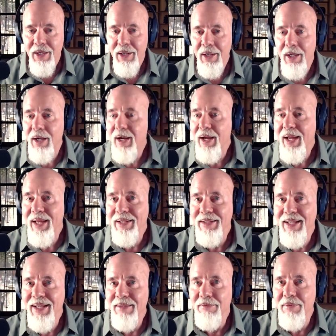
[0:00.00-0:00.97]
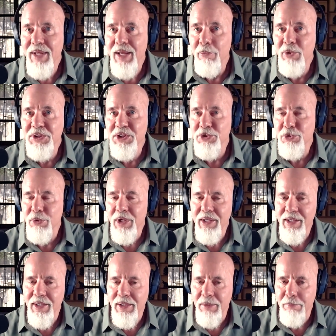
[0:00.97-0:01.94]
Uh, and, and, and which is
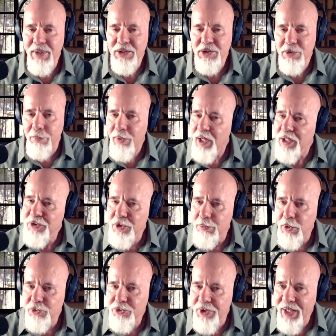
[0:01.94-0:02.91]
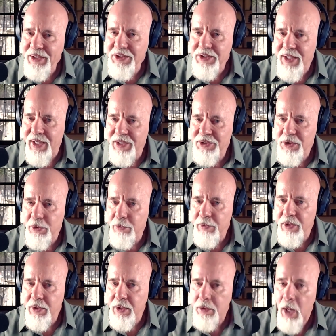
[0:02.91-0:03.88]
really a big surprise to most nice guys because
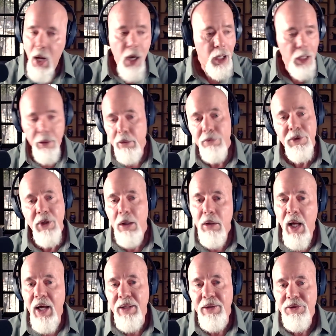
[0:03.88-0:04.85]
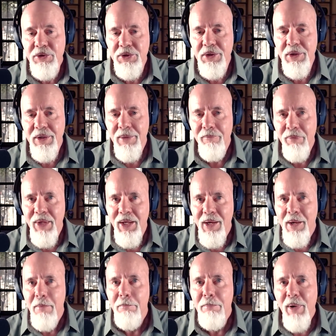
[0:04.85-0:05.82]
we think, I don't tell lies.
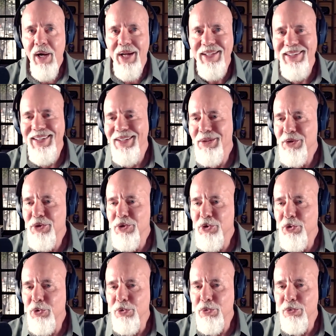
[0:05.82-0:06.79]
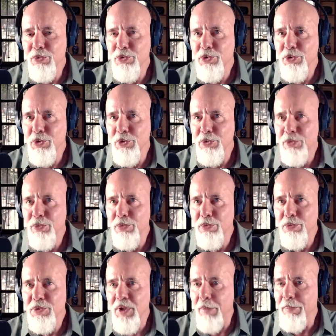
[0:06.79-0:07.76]
But do, do
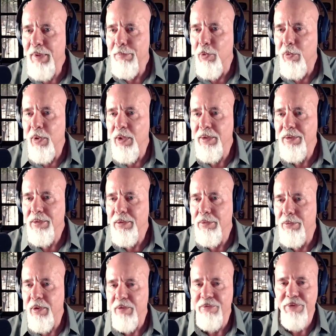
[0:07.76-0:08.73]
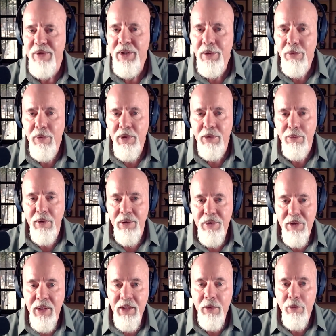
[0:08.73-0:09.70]
you tell people what you really feel, what you
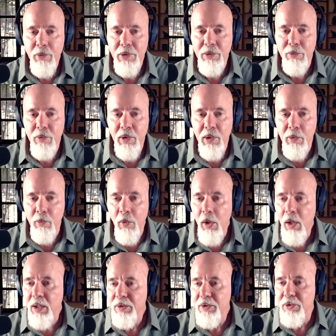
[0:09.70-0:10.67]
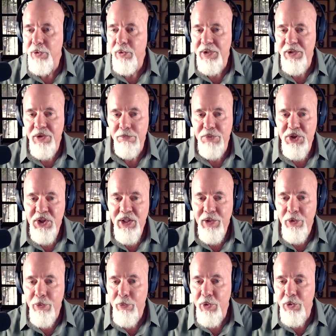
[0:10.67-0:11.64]
really think, what you really want? Do you let them
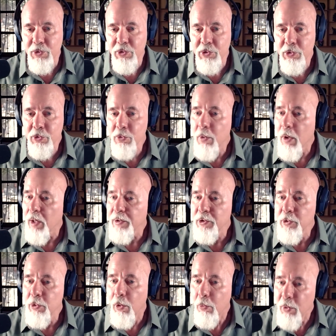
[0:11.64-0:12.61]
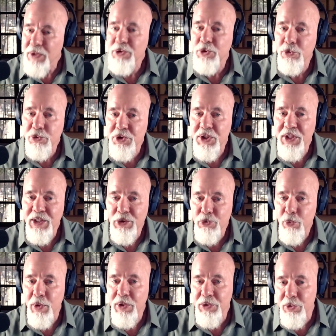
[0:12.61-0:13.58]
see the real you? Are you a what you see
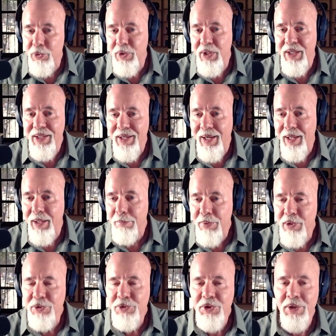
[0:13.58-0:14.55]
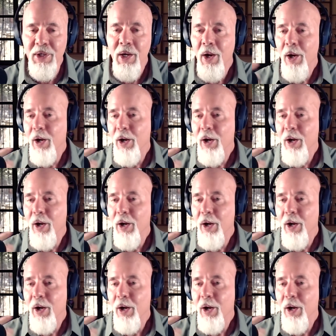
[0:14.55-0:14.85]
is what you get kind of person?